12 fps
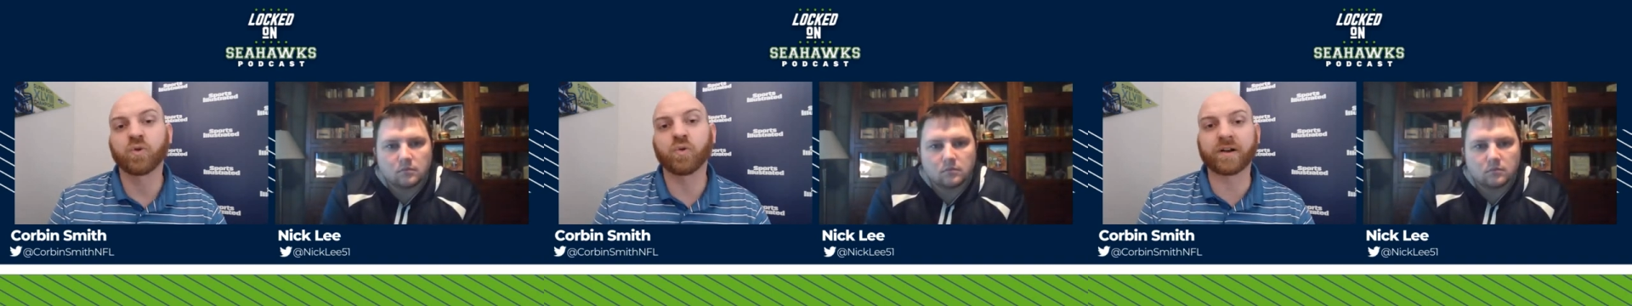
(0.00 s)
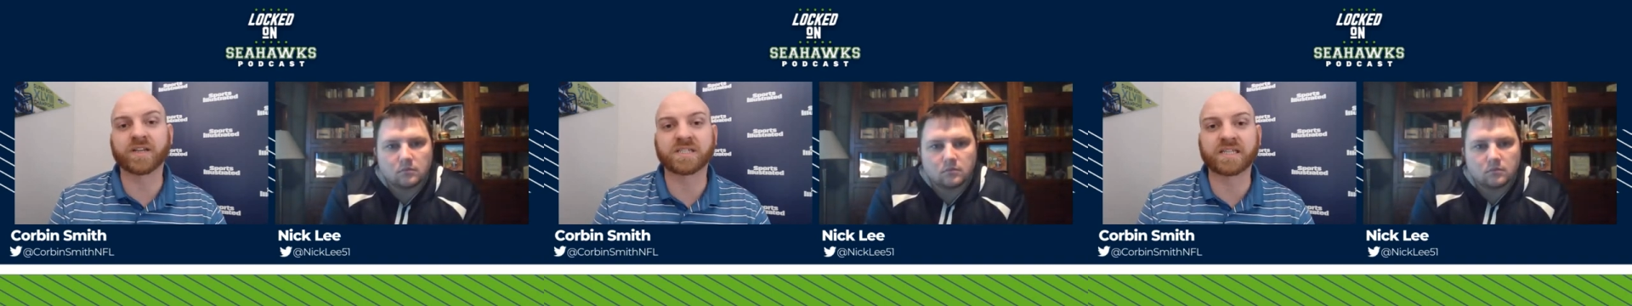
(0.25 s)

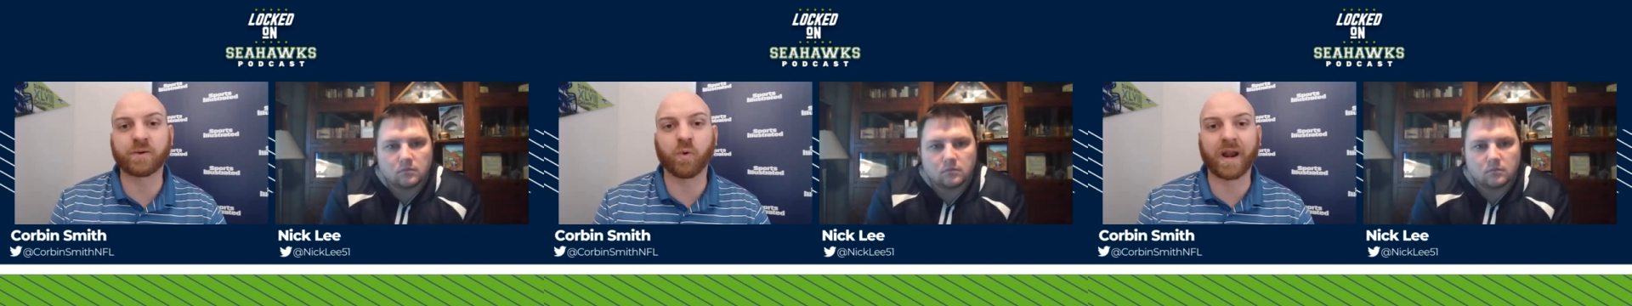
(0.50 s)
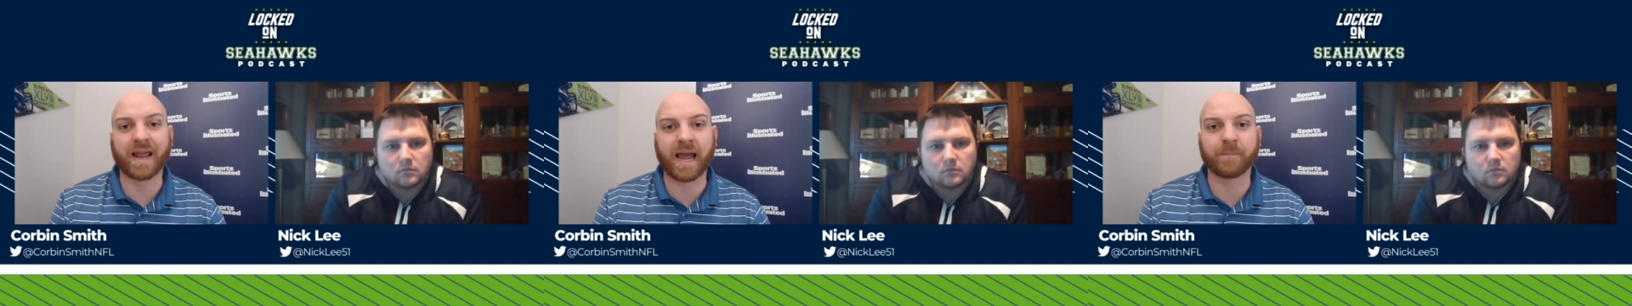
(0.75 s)
Speaker 1: We'll have to see
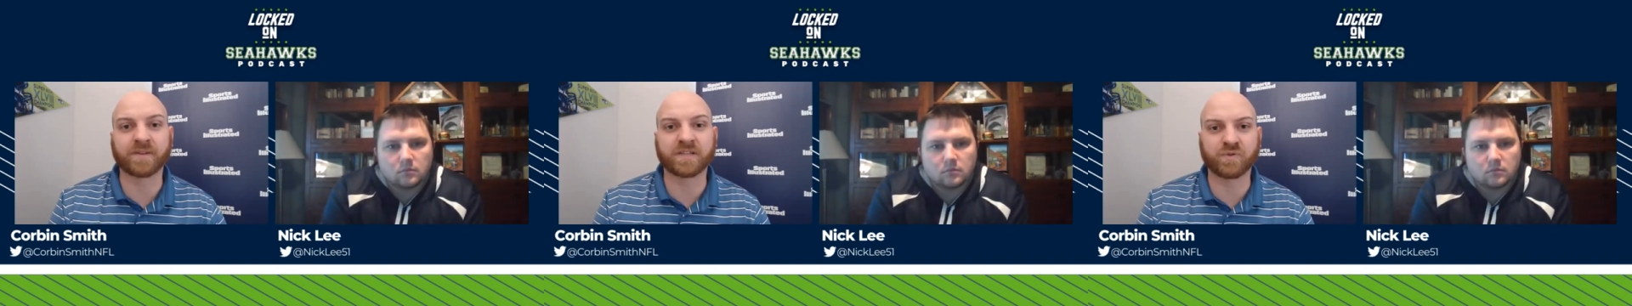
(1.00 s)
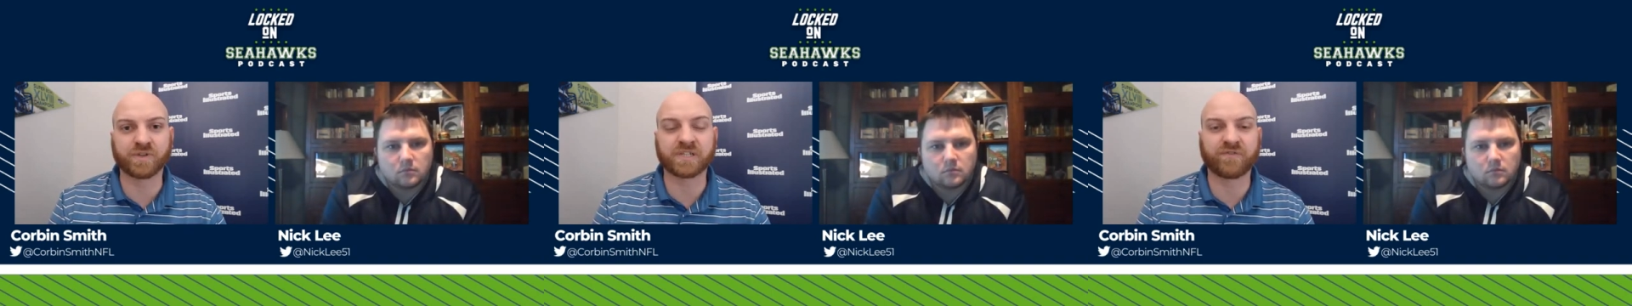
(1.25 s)
what
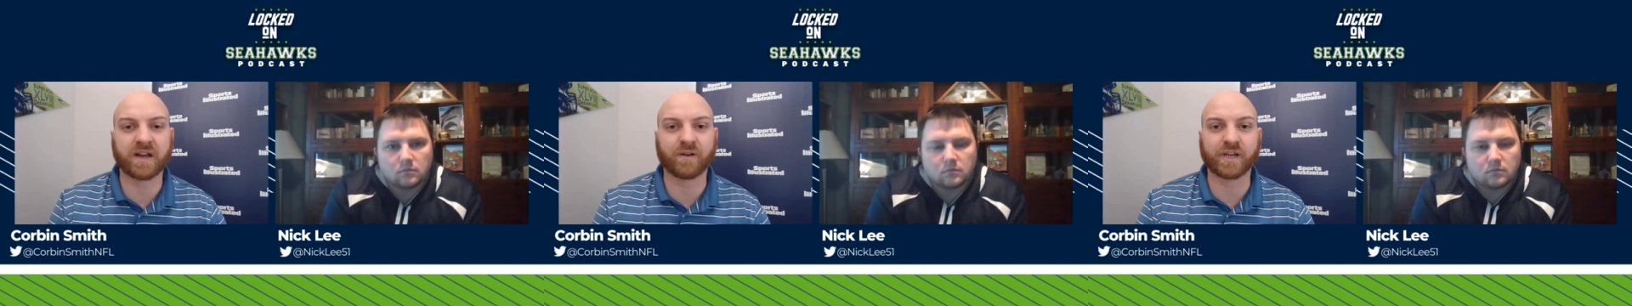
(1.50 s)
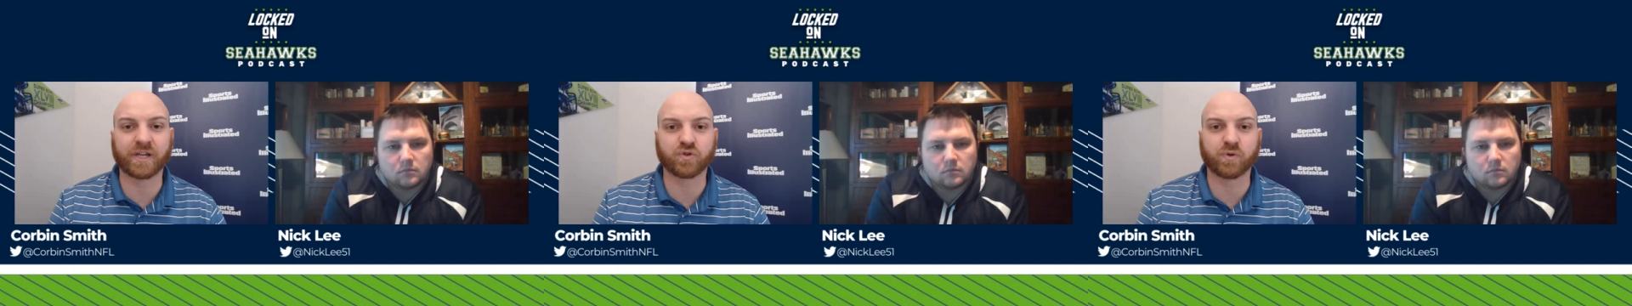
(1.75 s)
happens when this
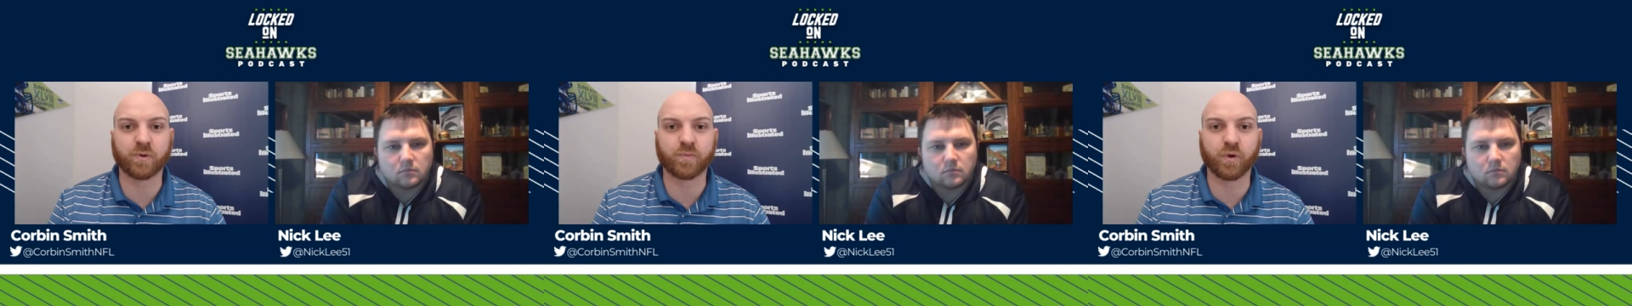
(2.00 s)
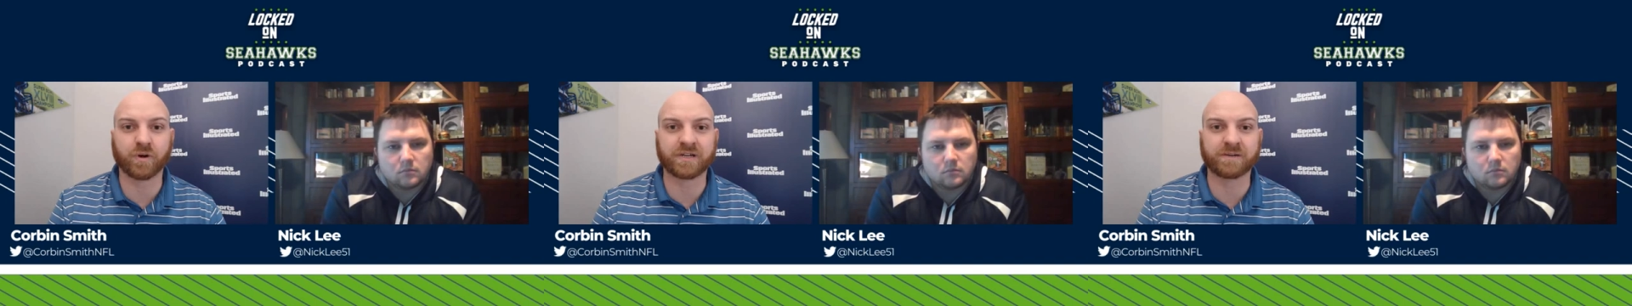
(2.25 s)
final injury
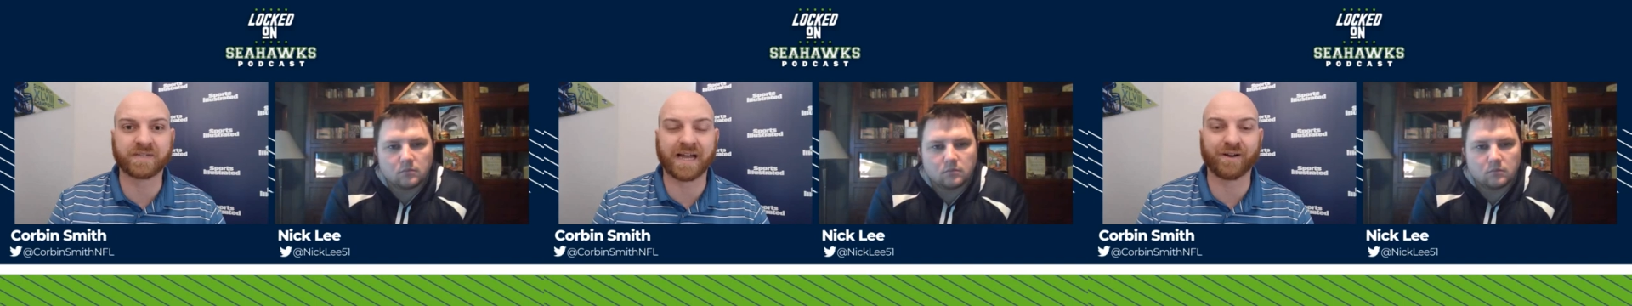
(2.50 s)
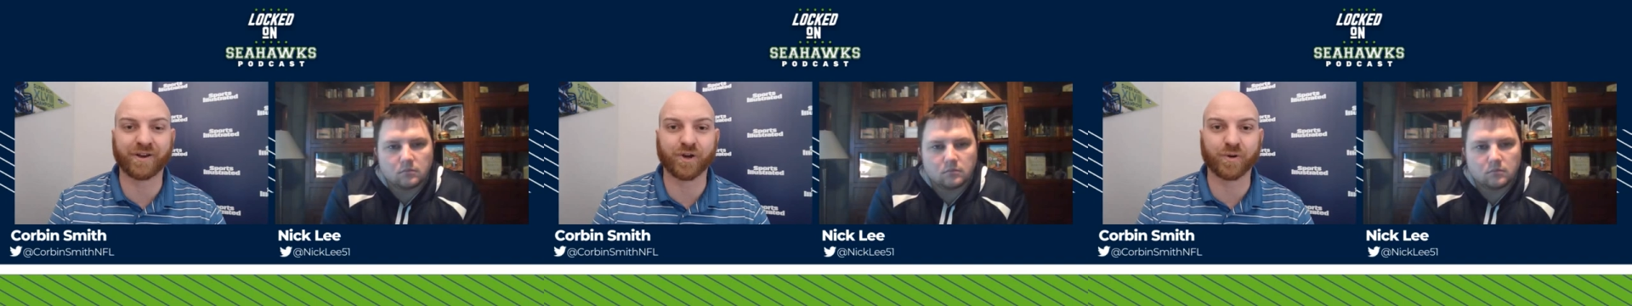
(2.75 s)
report comes
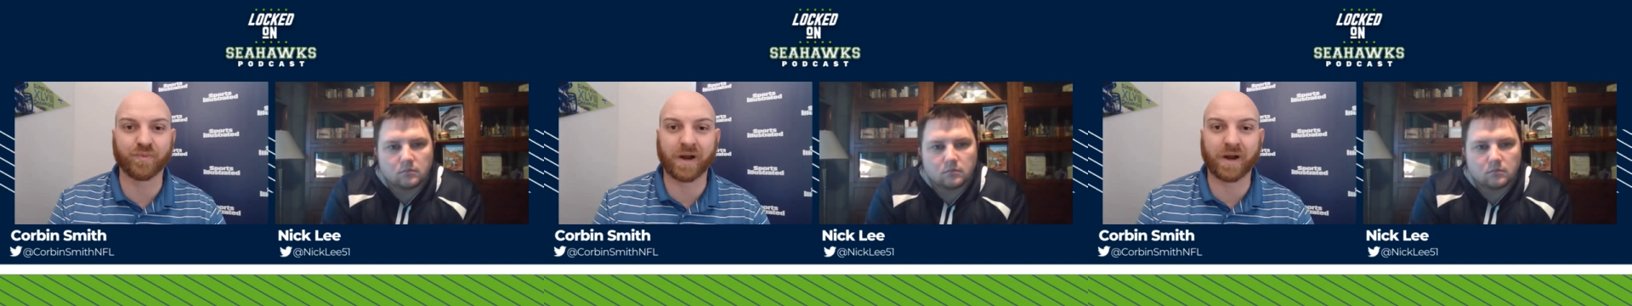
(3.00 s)
out here.